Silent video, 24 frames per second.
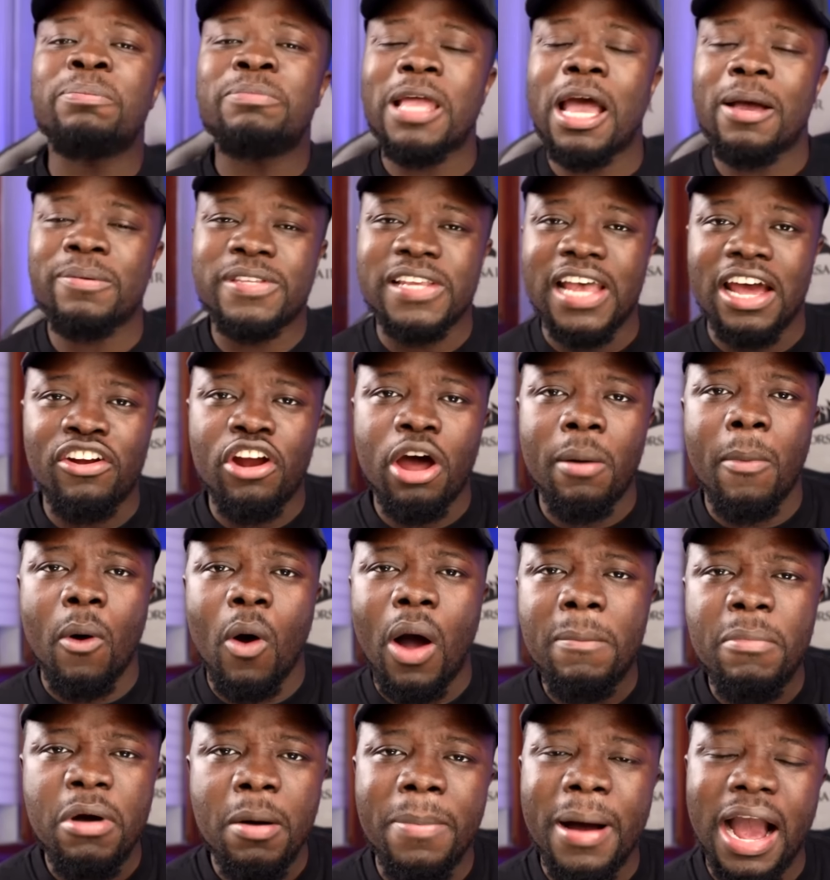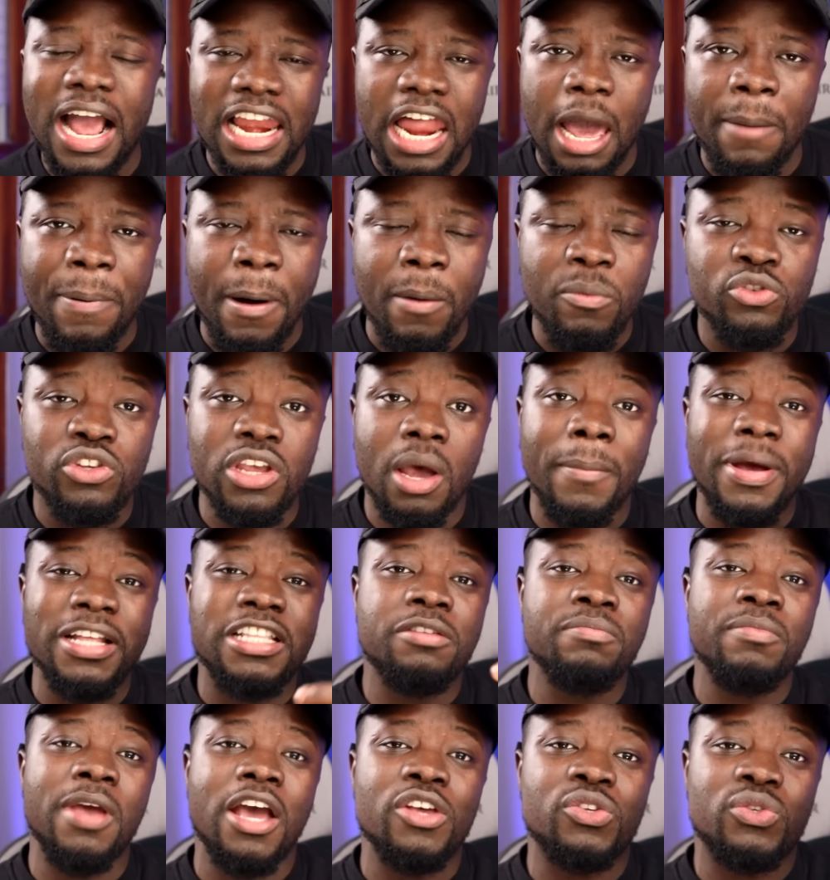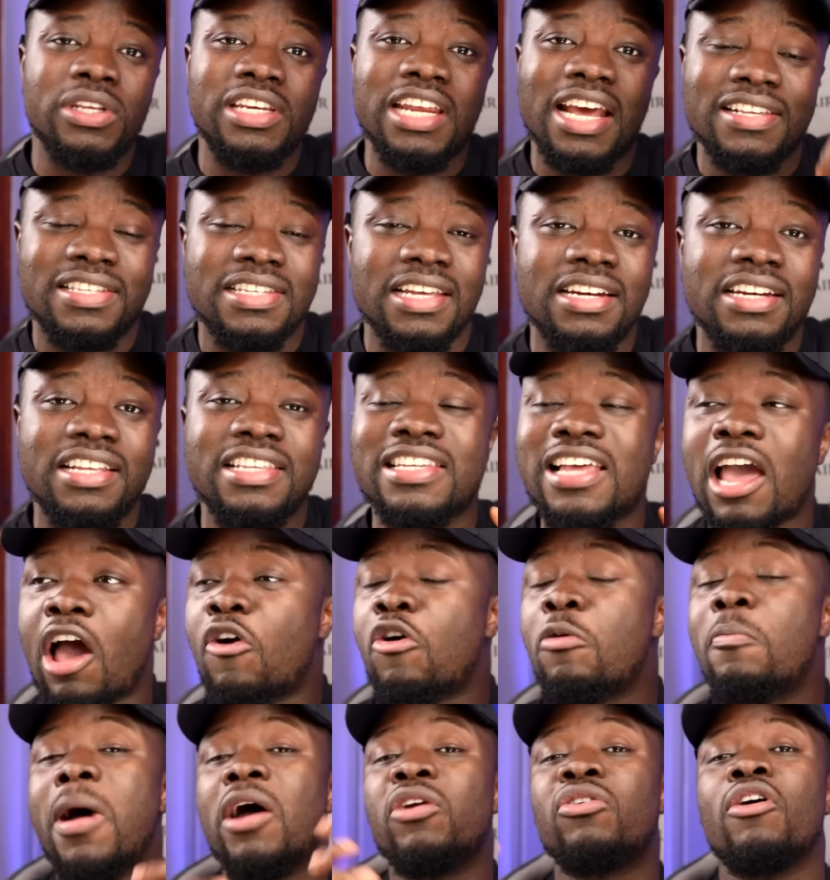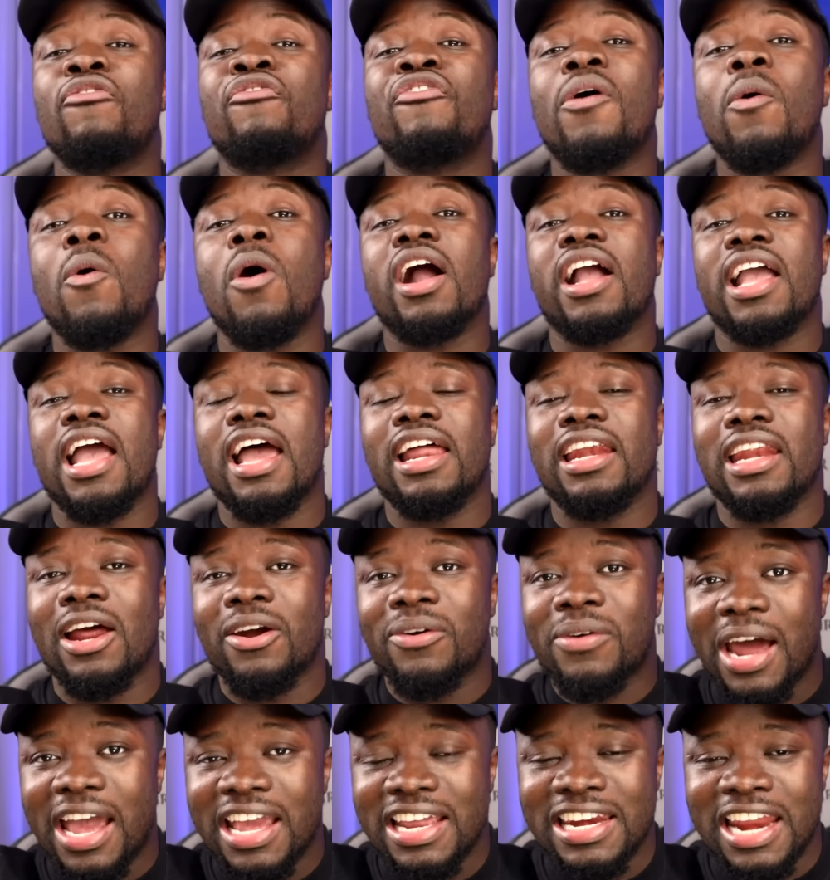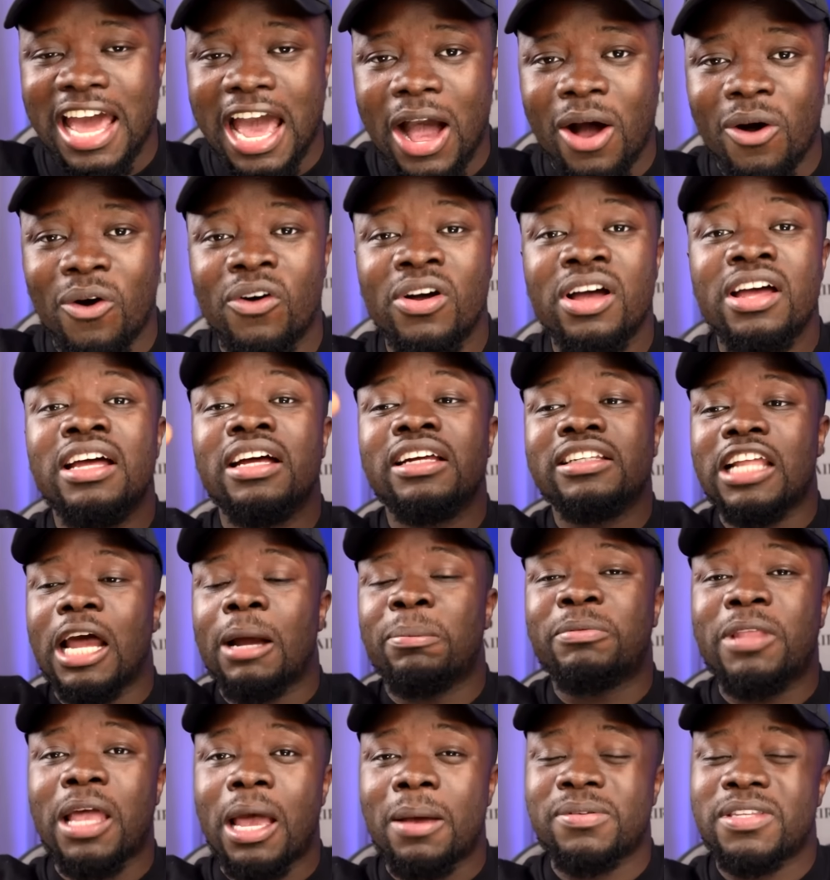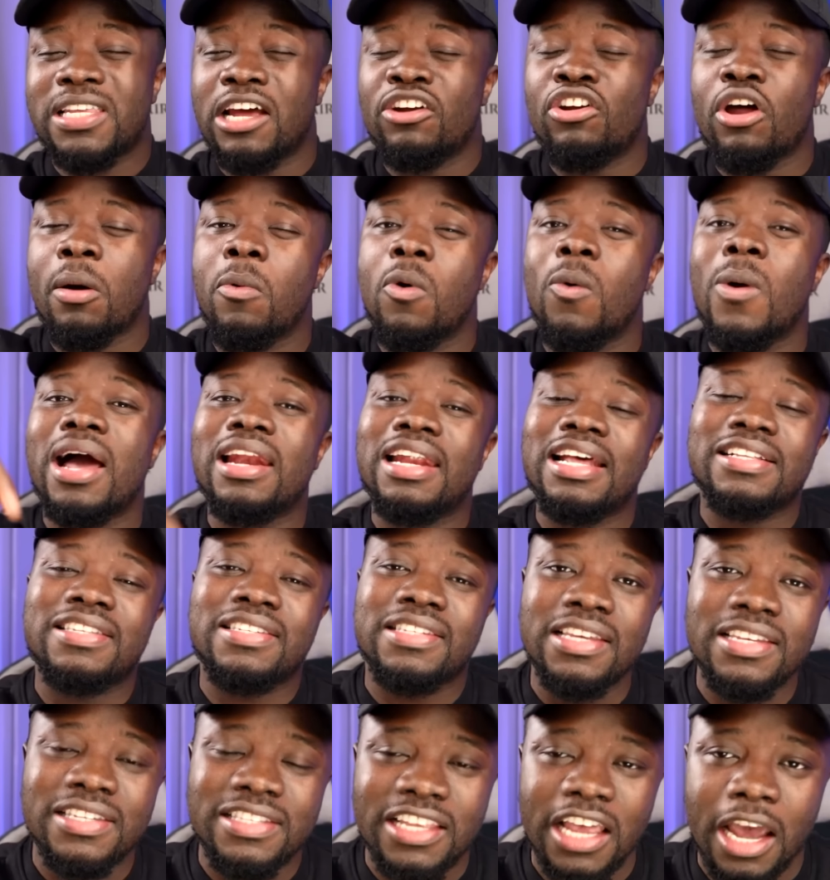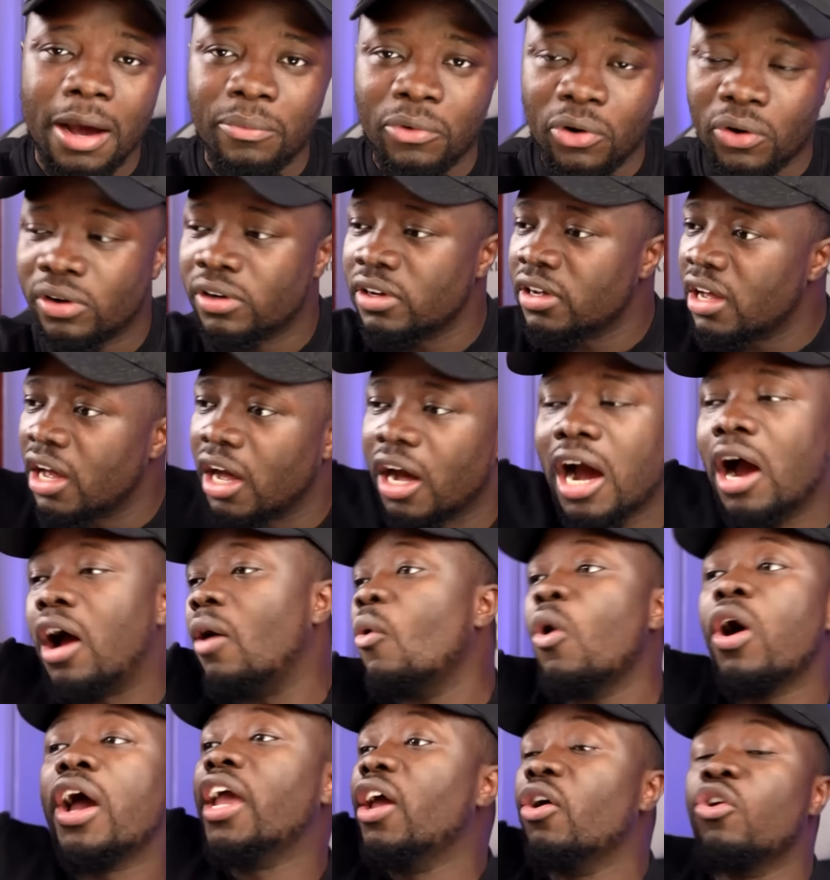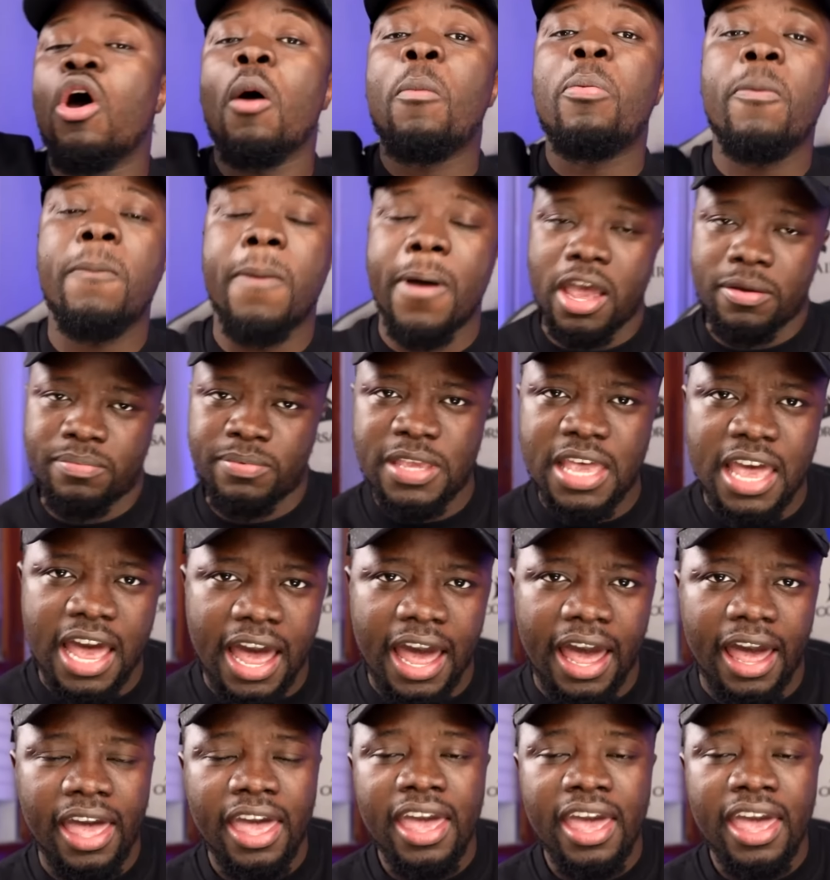Tap say number one mobile app, but you're to me, you see, send this car command off for Ghana right now. Tap Tap send on my wallet system no Europe baby yeah.